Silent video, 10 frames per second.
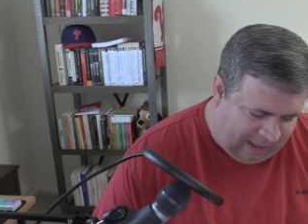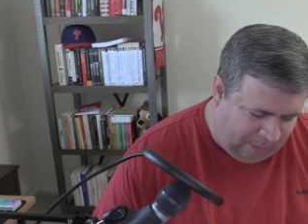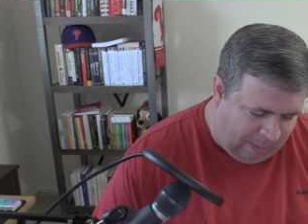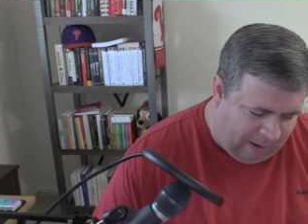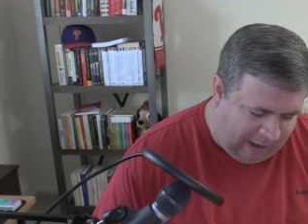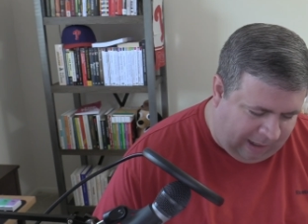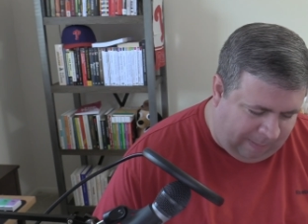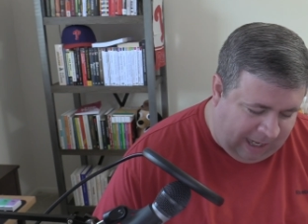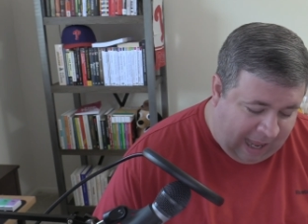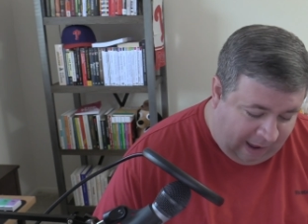it
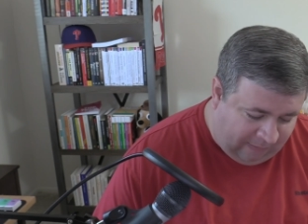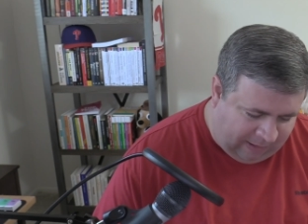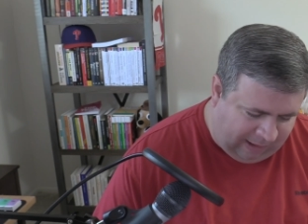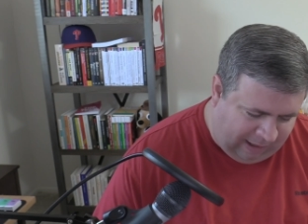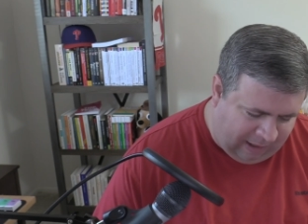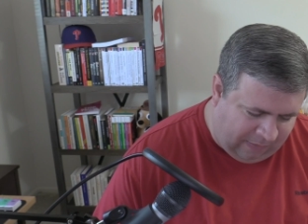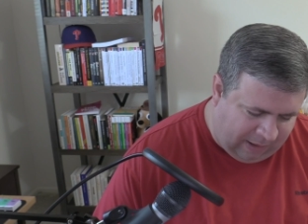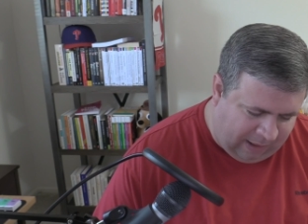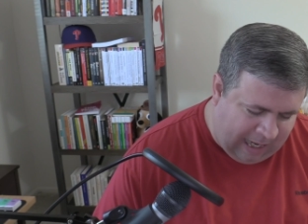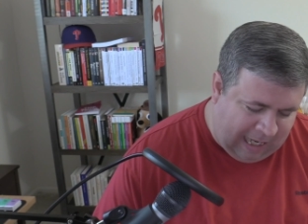reminded me heavily of
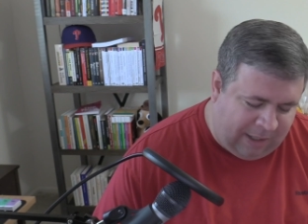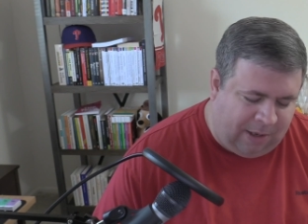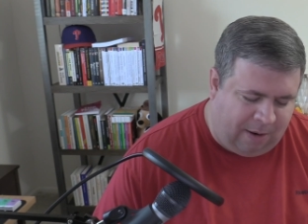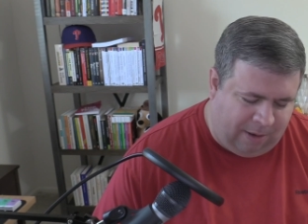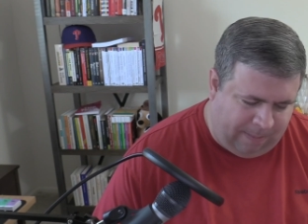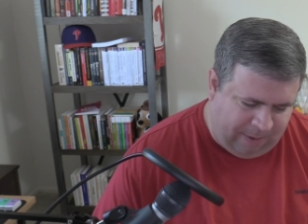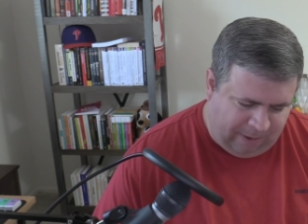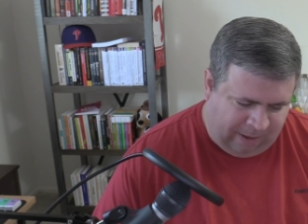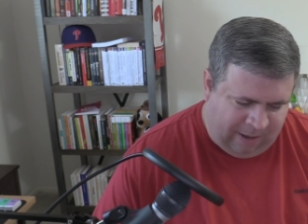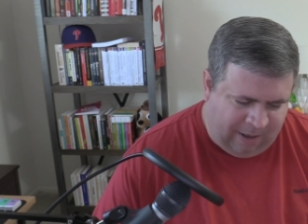an internal book